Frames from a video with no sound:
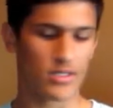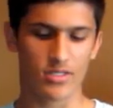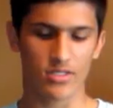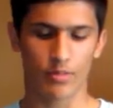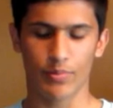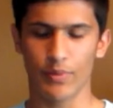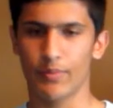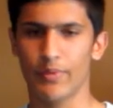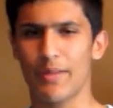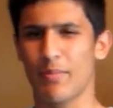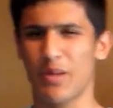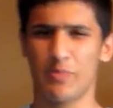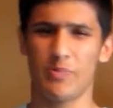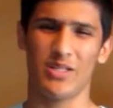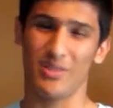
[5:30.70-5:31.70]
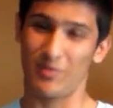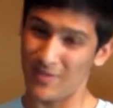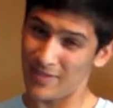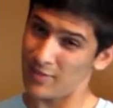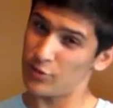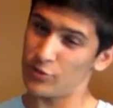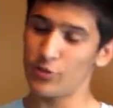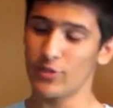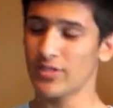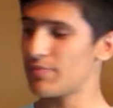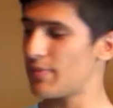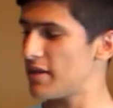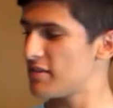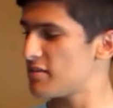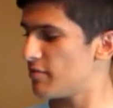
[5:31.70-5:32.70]
some people that might be a little too
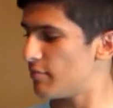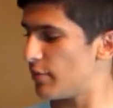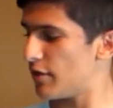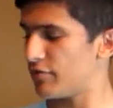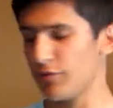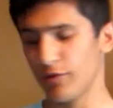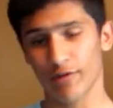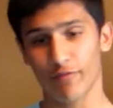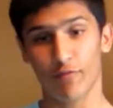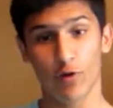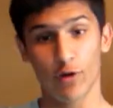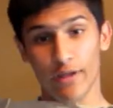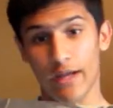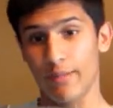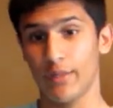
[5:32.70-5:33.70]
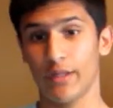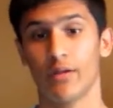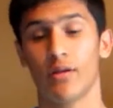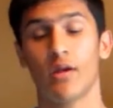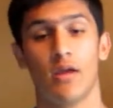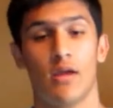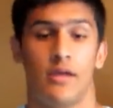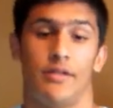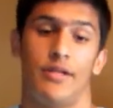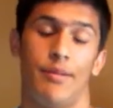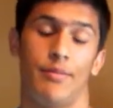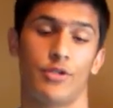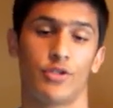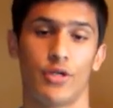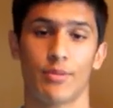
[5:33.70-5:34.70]
expensive, but if you can afford it, I mean,
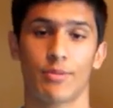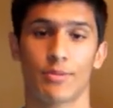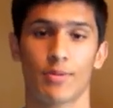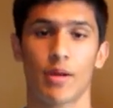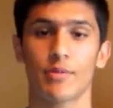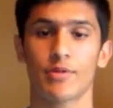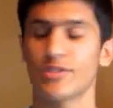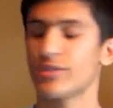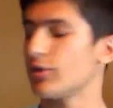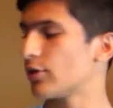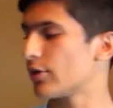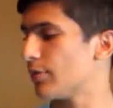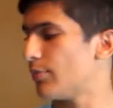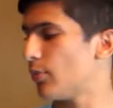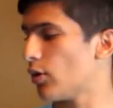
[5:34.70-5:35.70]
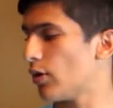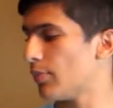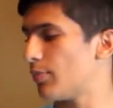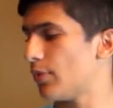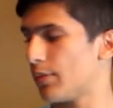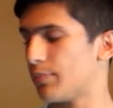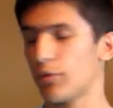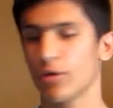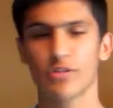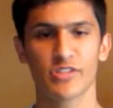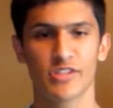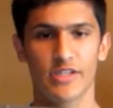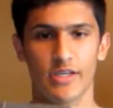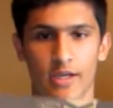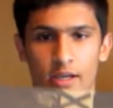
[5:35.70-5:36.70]
Diamond Drop's probably still a good board. But
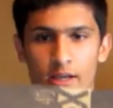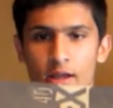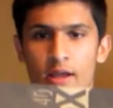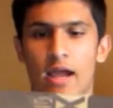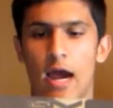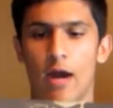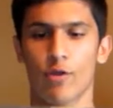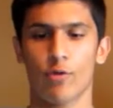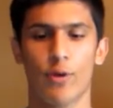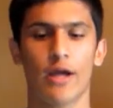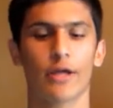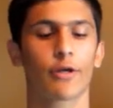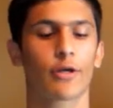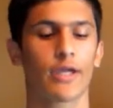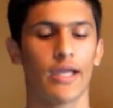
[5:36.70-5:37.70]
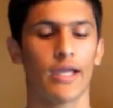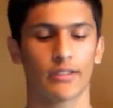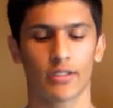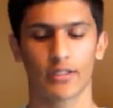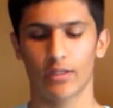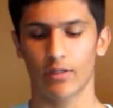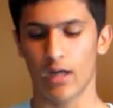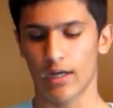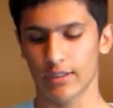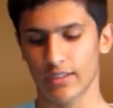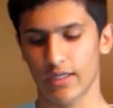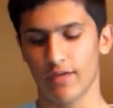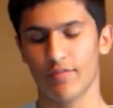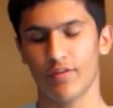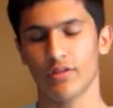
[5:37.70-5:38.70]
personally, out of the Rocker
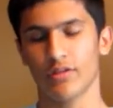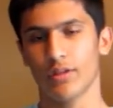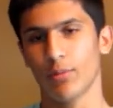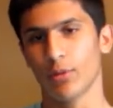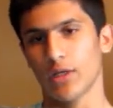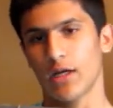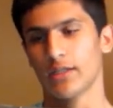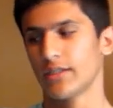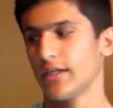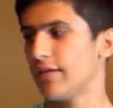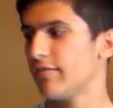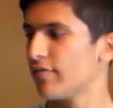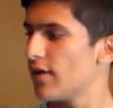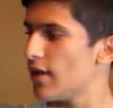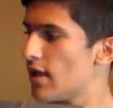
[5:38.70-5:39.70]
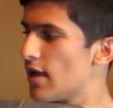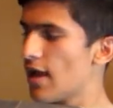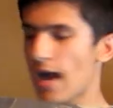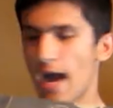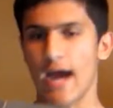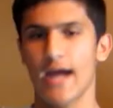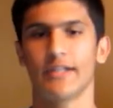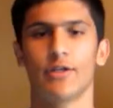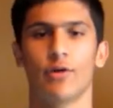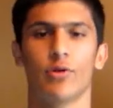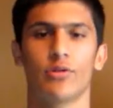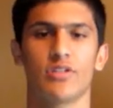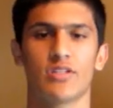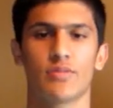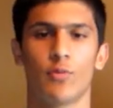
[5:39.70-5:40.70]
Concave and Double Concave, I'd go
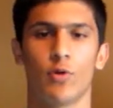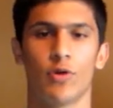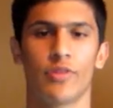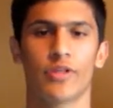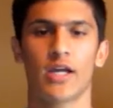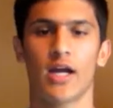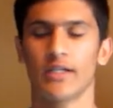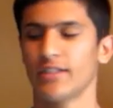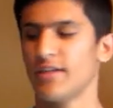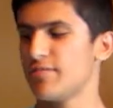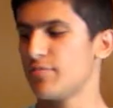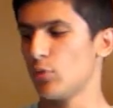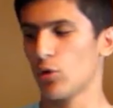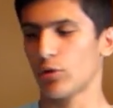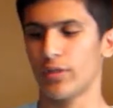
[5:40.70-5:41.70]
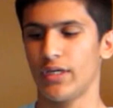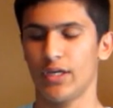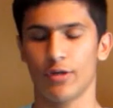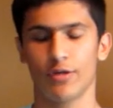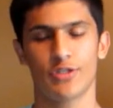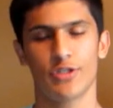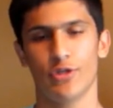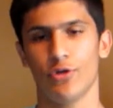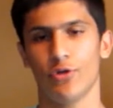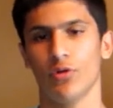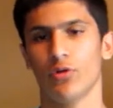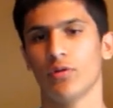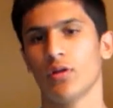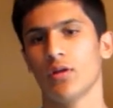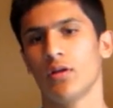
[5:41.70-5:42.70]
with this board. The Concave's more geared to,